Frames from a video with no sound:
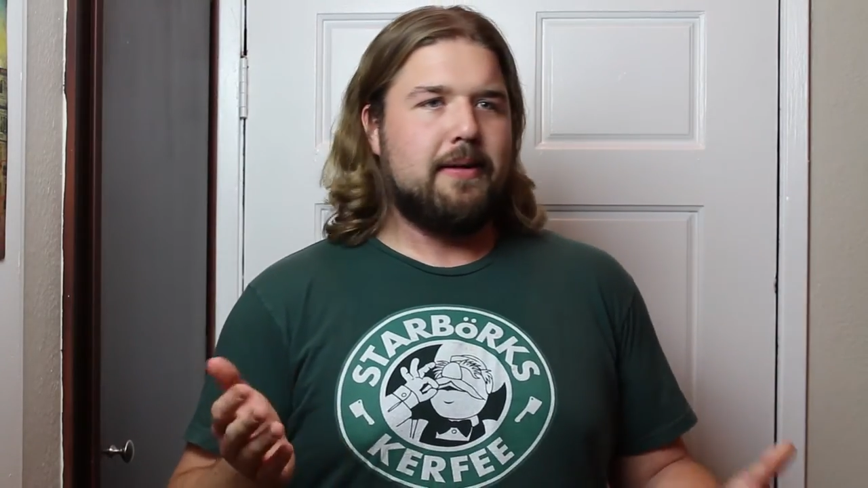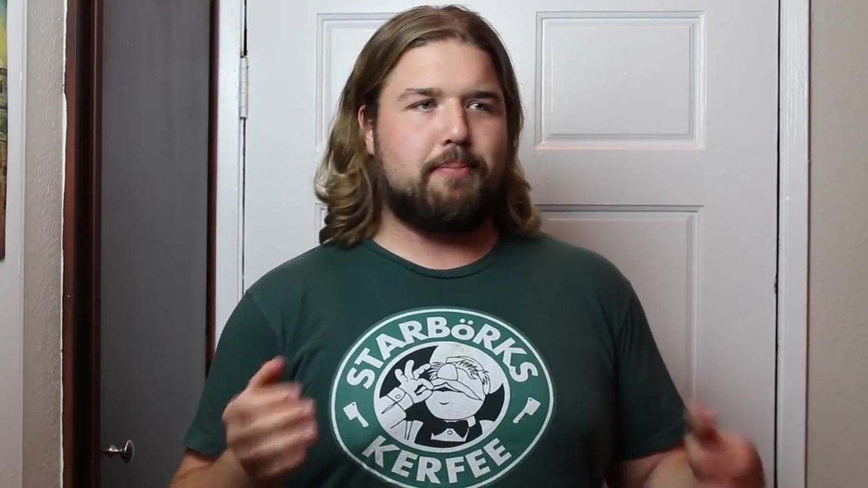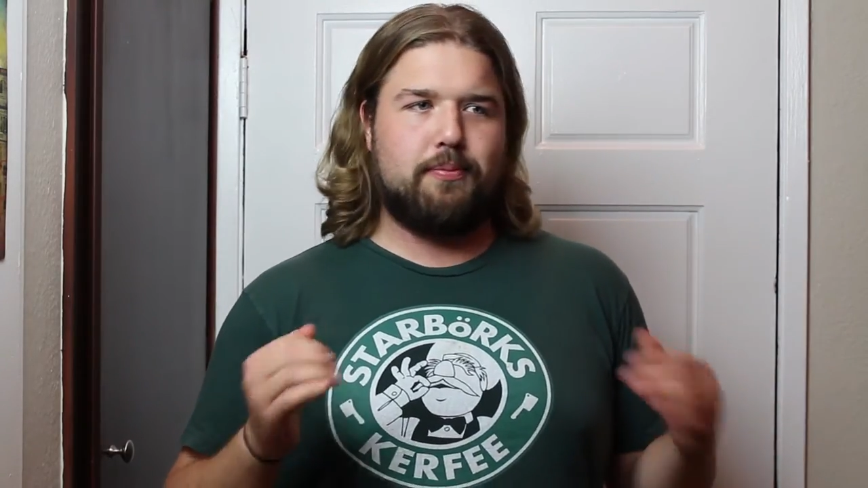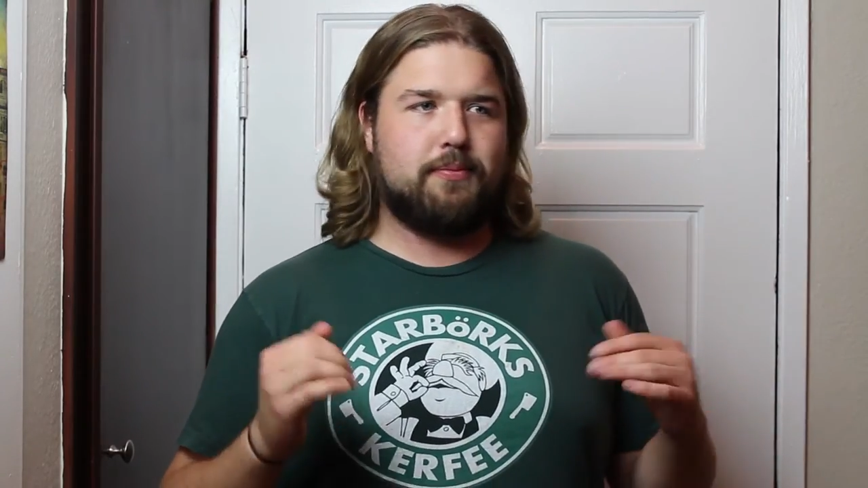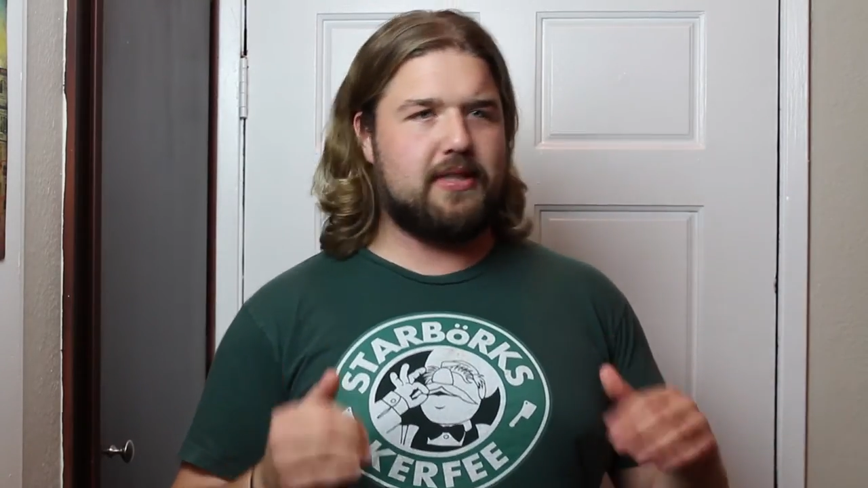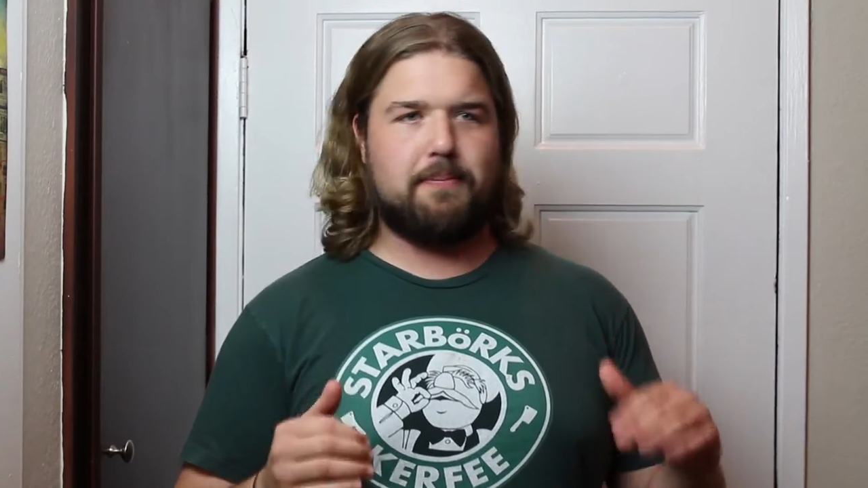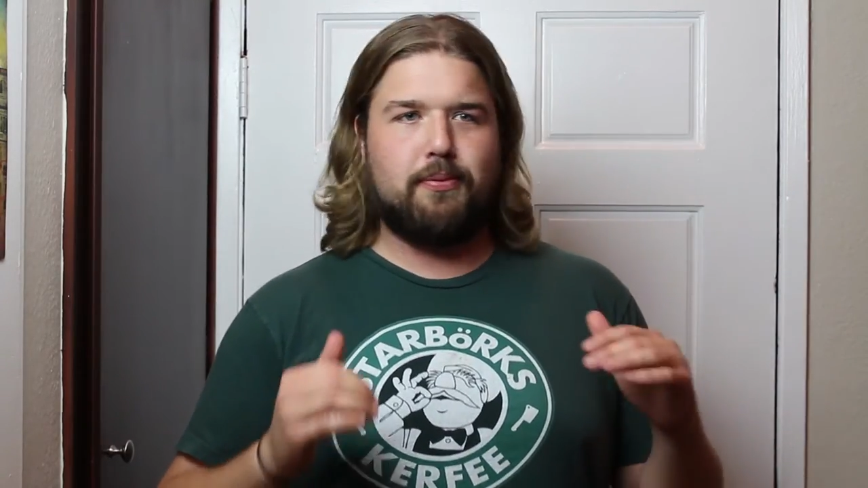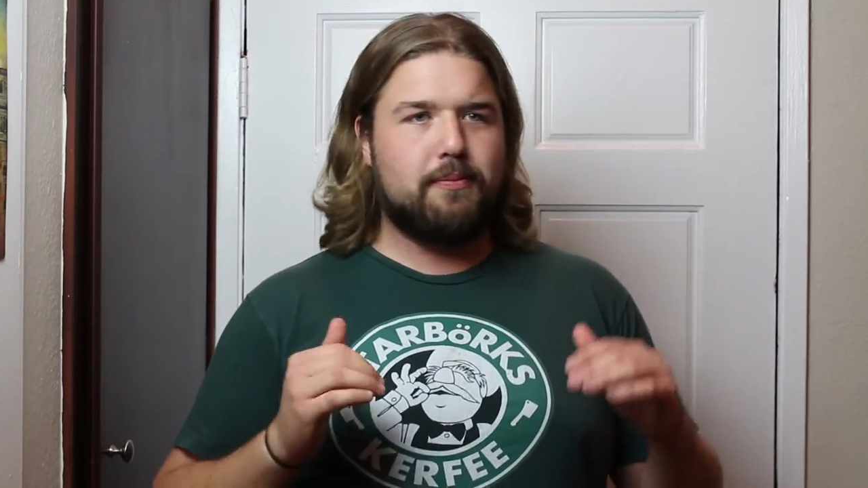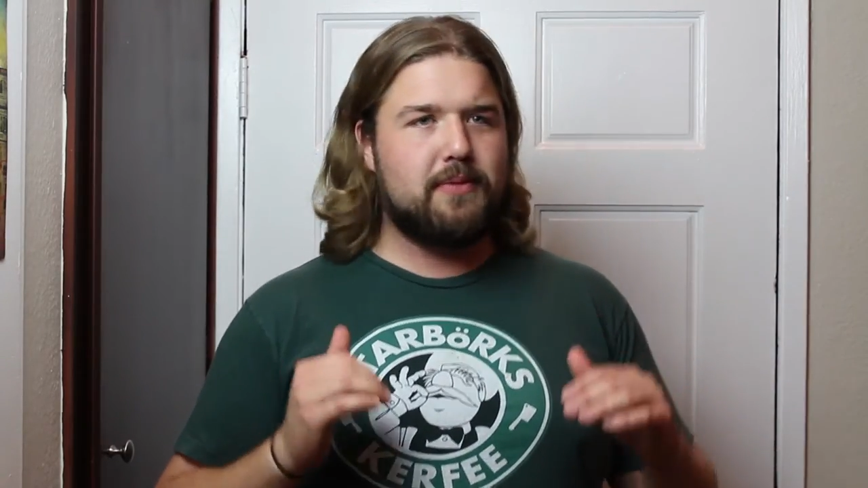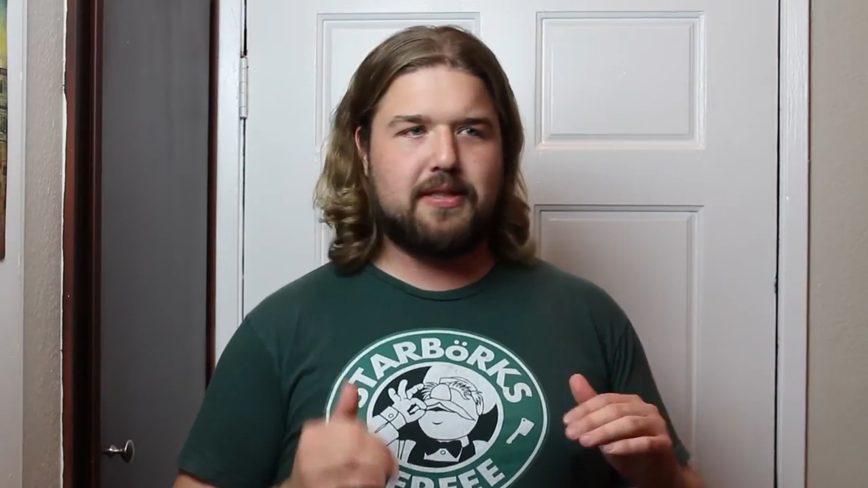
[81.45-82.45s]
boom,
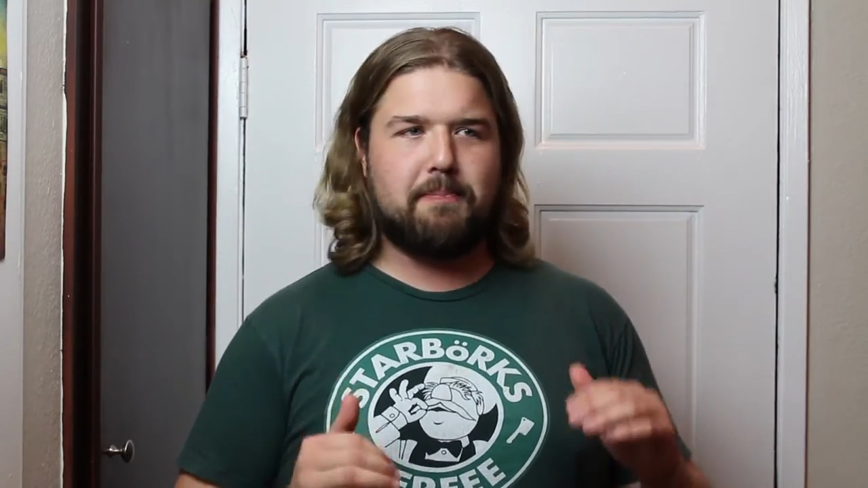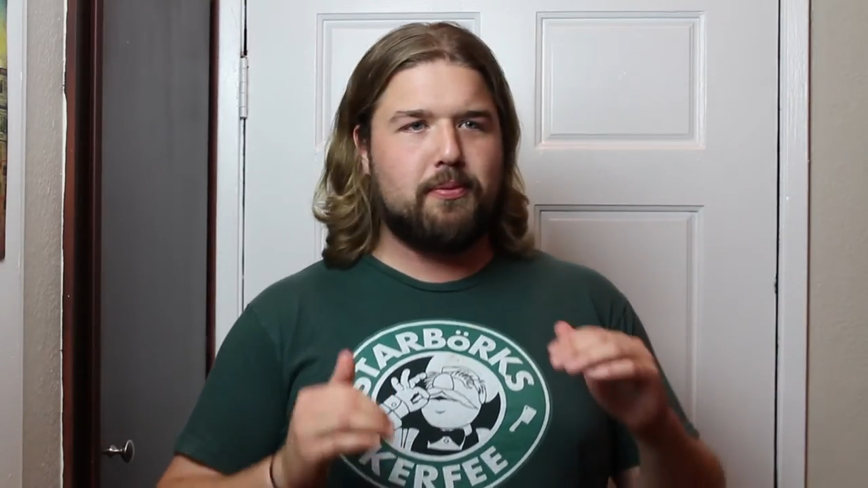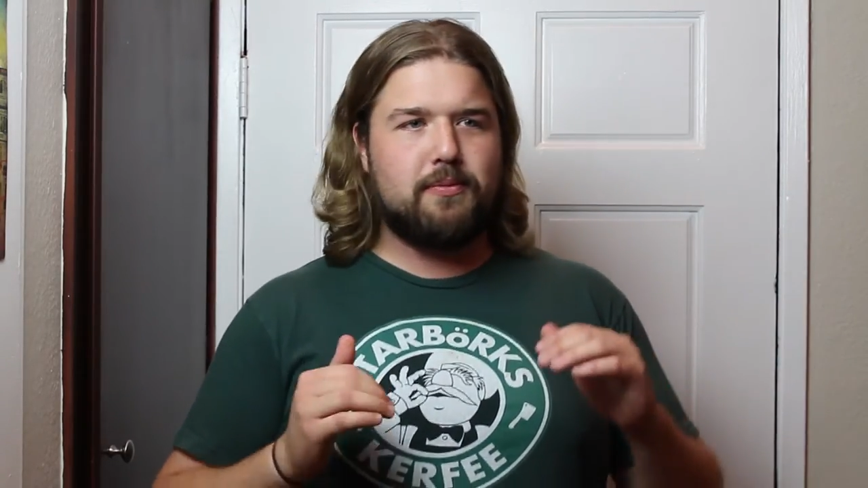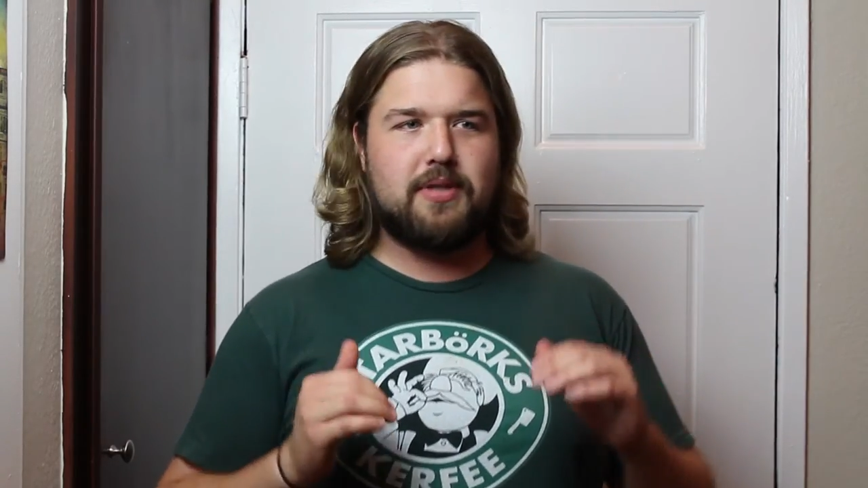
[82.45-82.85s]
da-da-boom, da-da-boom,